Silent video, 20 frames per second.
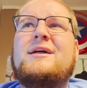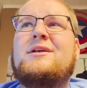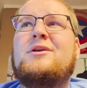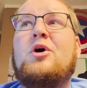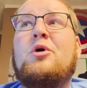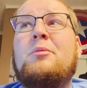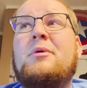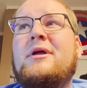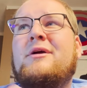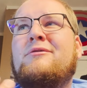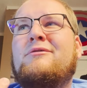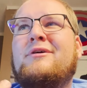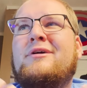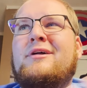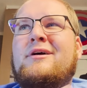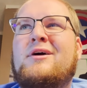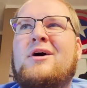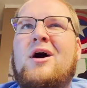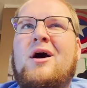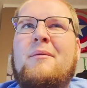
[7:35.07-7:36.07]
Nobody
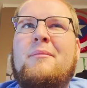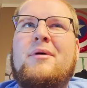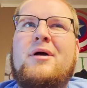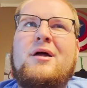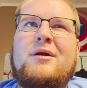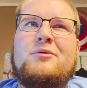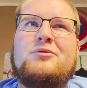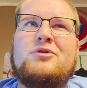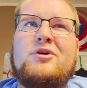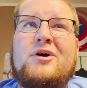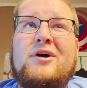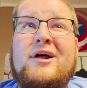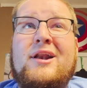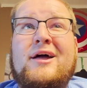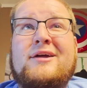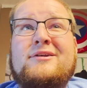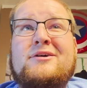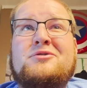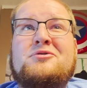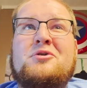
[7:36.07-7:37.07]
really commented. It was like, I
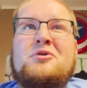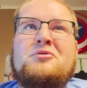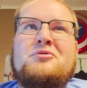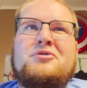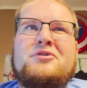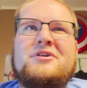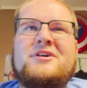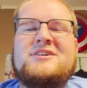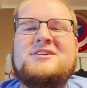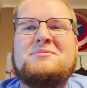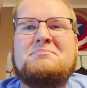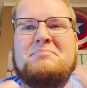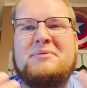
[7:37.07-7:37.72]
like that drone footage.